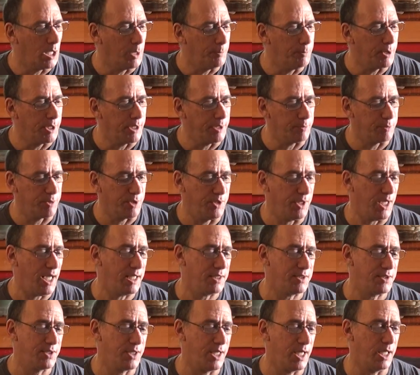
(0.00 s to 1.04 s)
But with
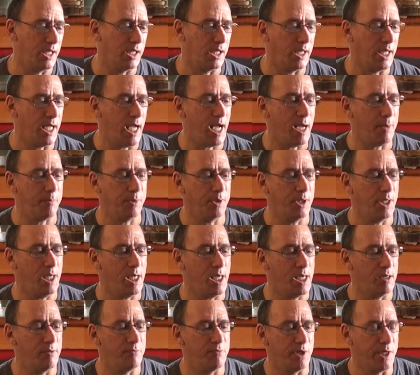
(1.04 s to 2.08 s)
that said, I happen to
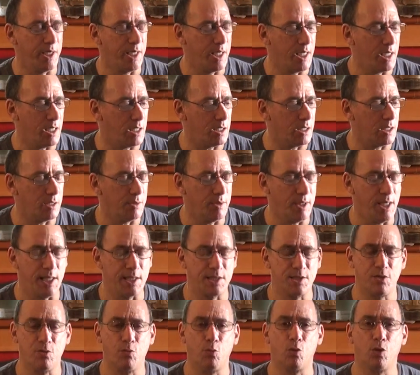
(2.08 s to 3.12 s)
have a
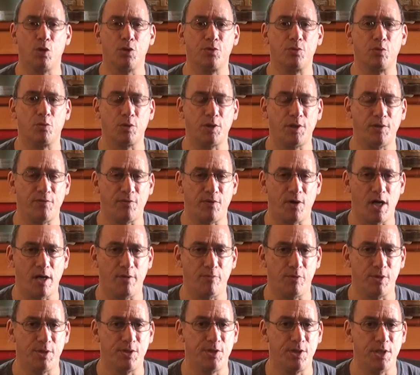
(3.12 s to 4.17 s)
Hatson
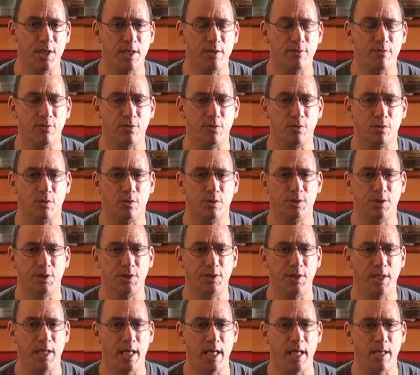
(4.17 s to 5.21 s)
125 receiver on the
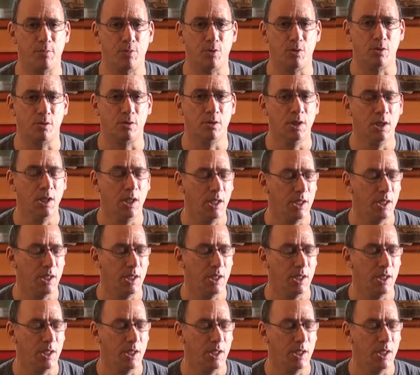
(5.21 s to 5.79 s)
table,